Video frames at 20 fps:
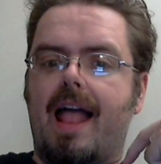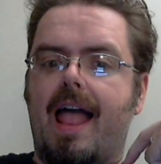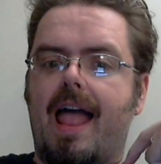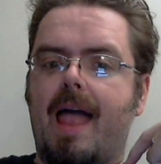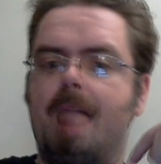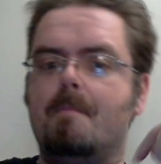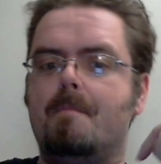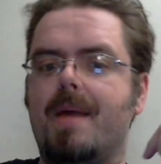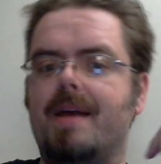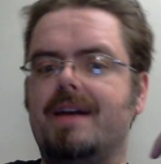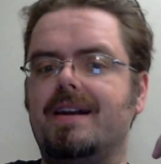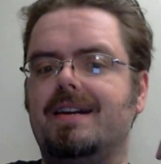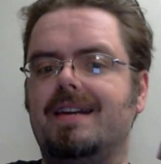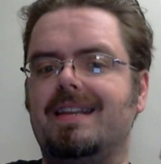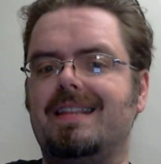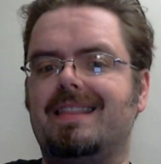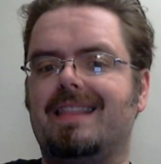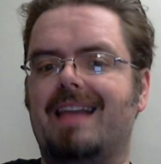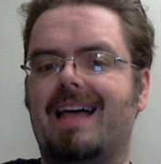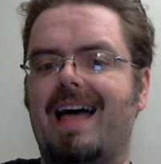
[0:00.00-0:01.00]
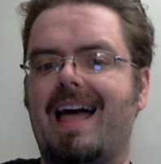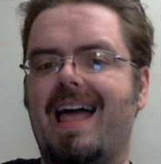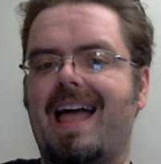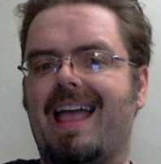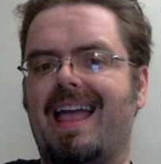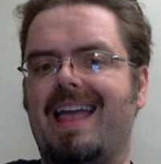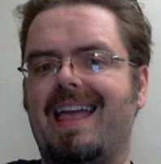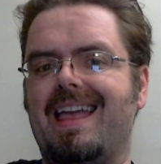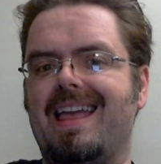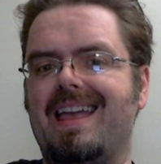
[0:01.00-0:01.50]
Embedded in there
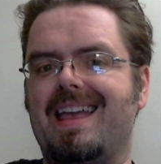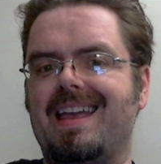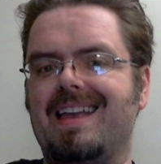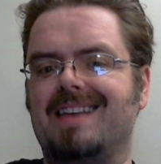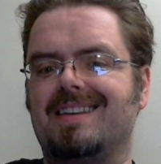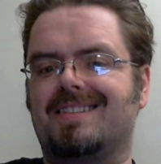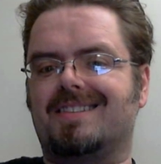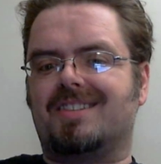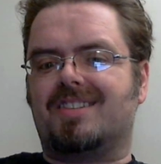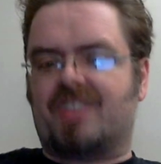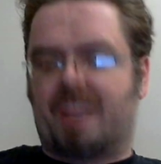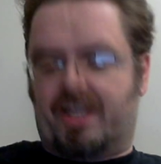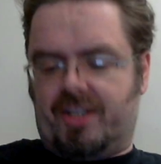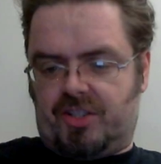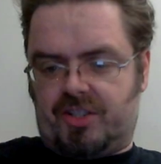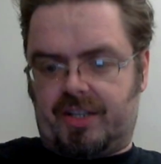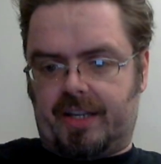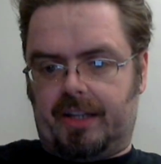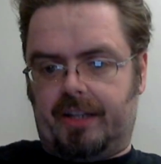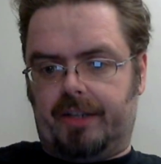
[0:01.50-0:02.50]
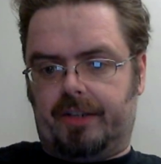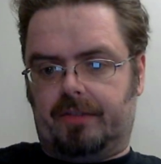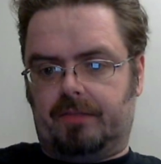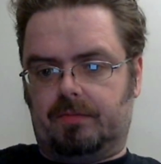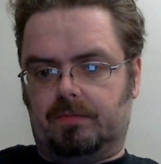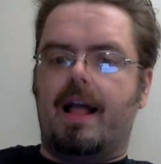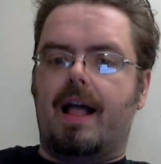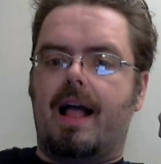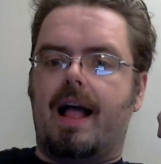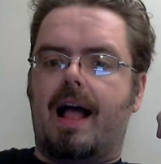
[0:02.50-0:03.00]
is the cytoskeleton.
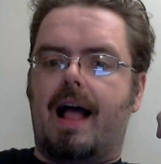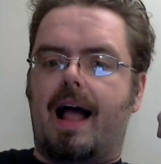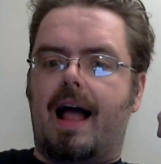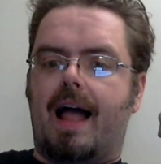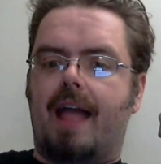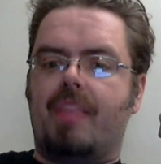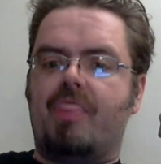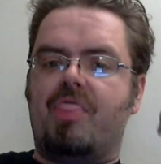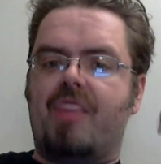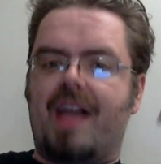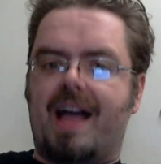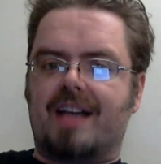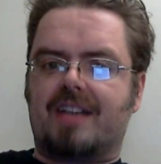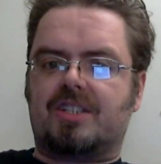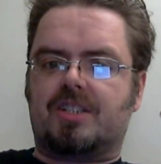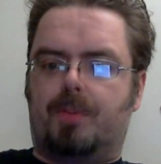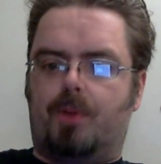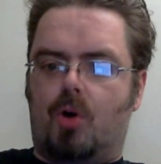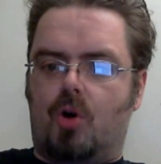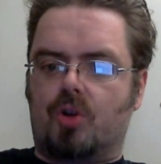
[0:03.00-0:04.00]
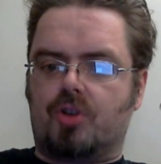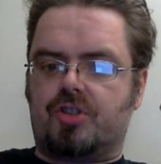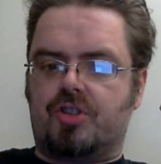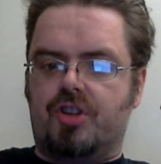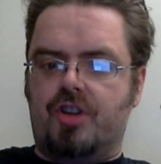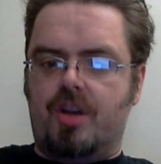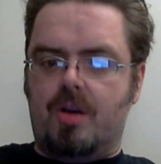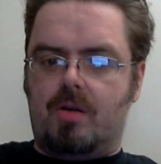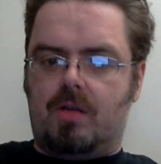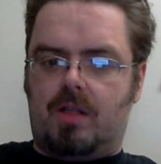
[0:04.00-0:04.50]
And that supports the
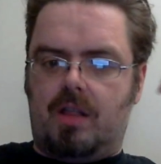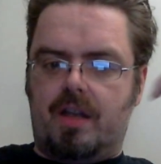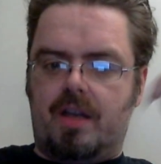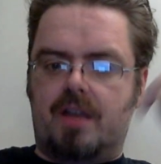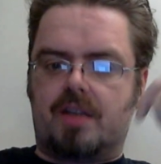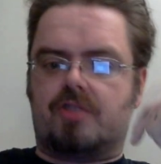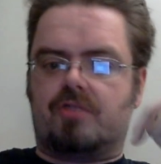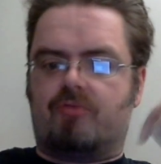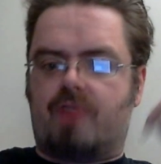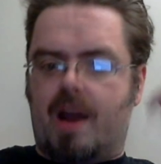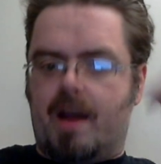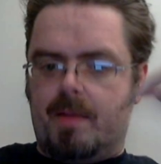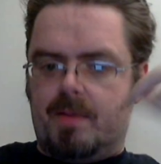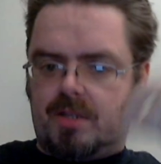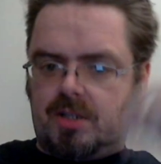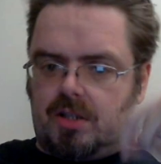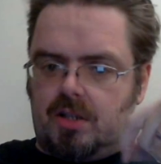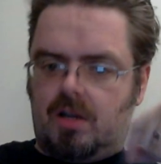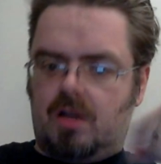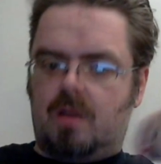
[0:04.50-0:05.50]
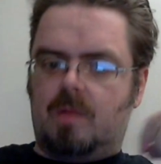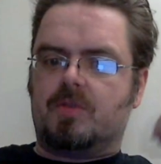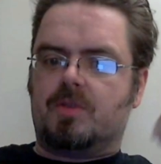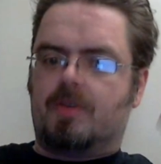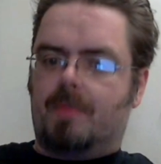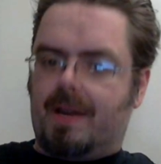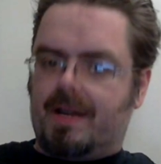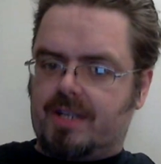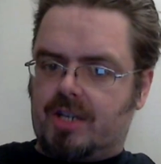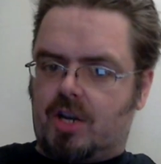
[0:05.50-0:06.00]
nucleus, the ribosomes,
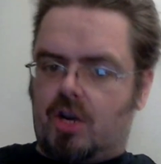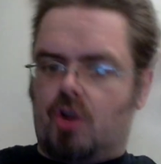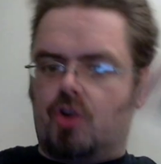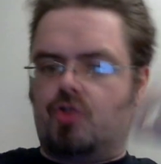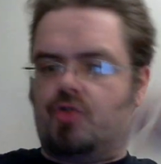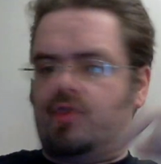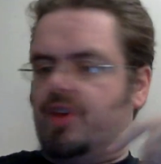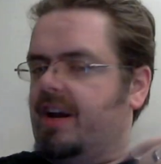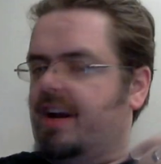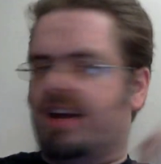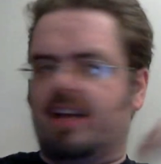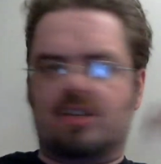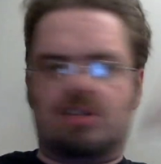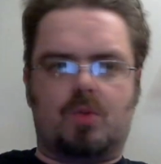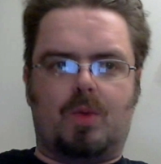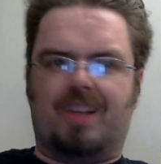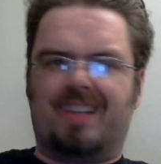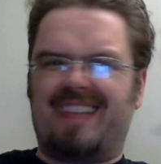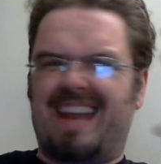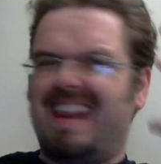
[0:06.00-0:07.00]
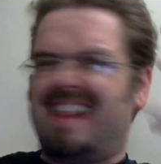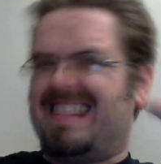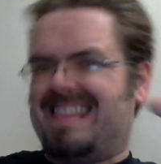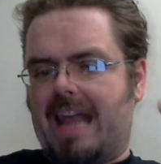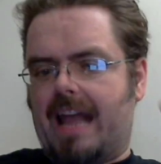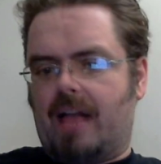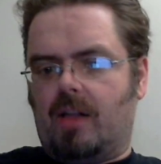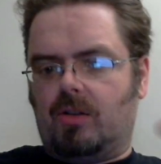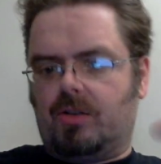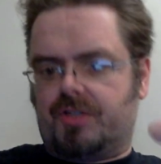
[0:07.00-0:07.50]
the mitochondria, as well as
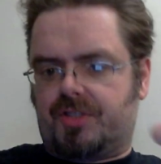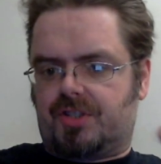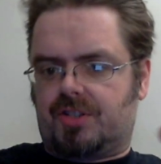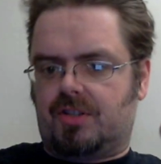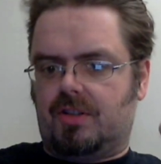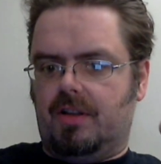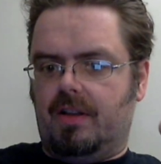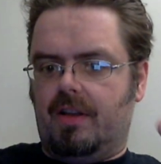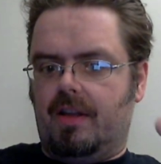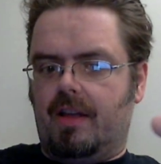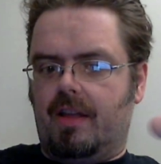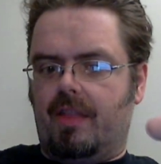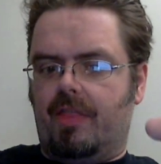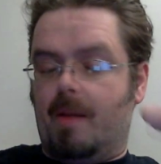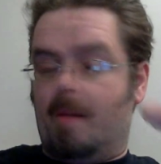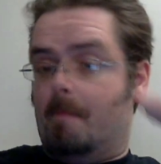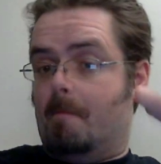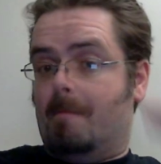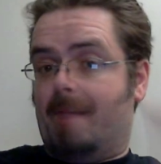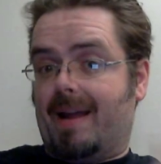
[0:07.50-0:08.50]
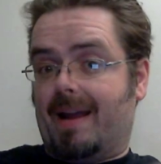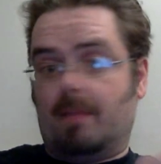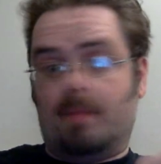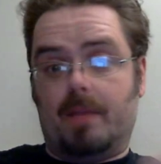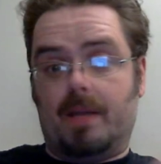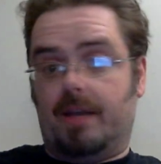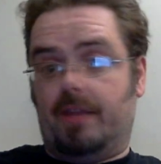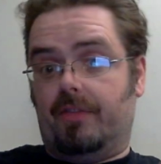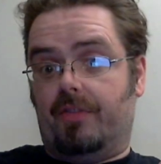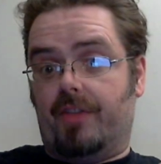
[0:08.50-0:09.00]
anything else that might
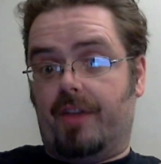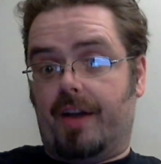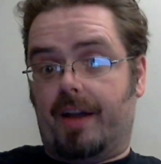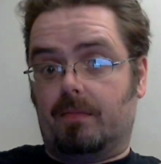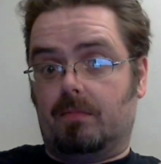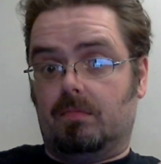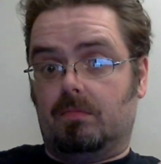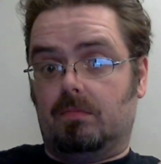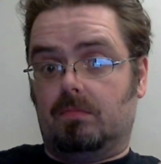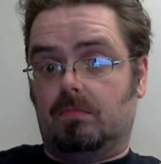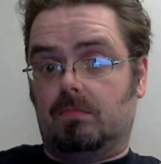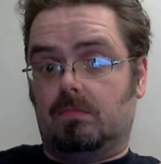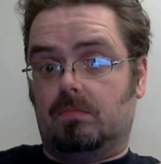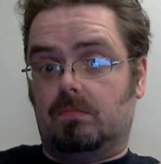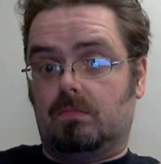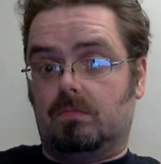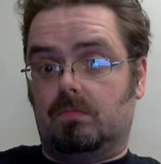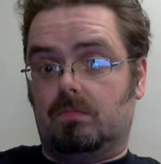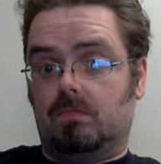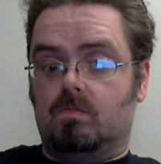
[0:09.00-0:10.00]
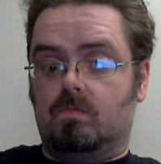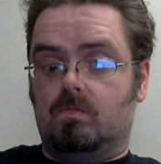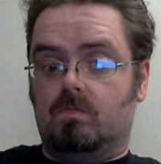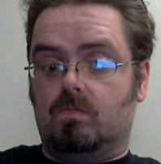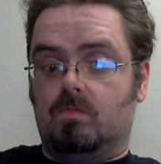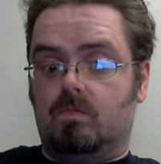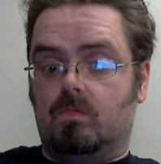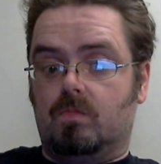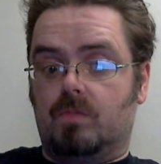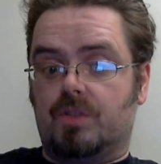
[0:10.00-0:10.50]
be in there.
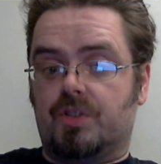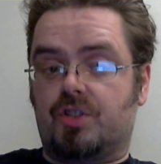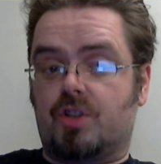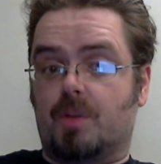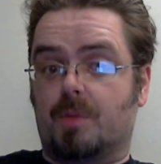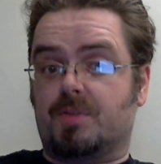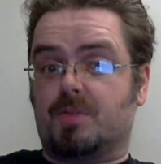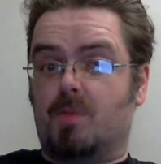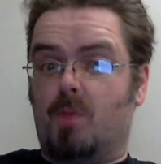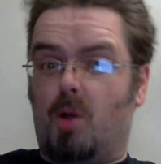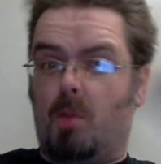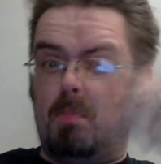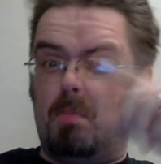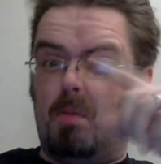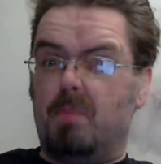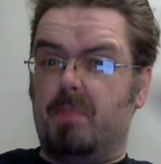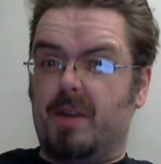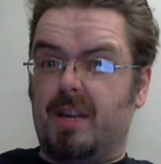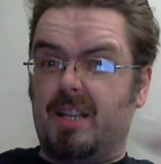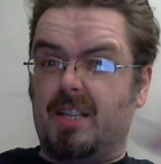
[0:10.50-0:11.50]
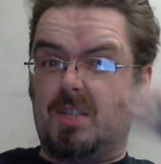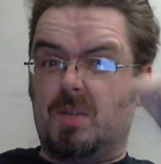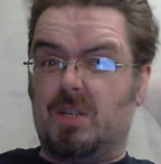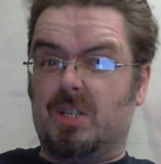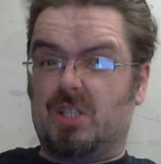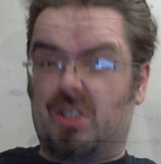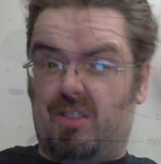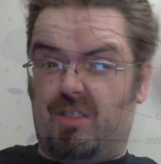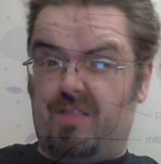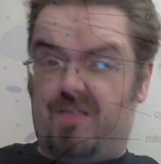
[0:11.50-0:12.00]
Stops them all bumping into
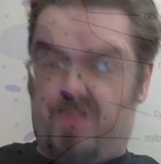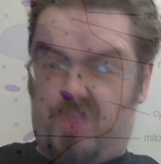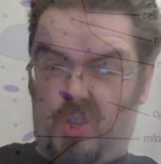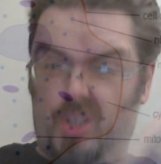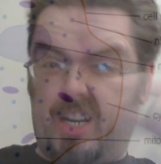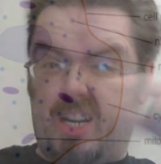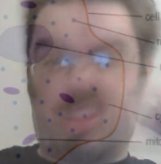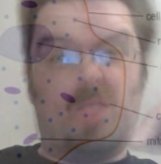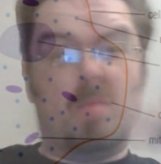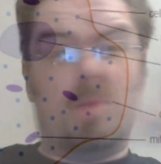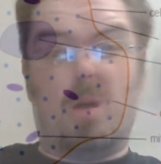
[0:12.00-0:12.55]
each other and falling out the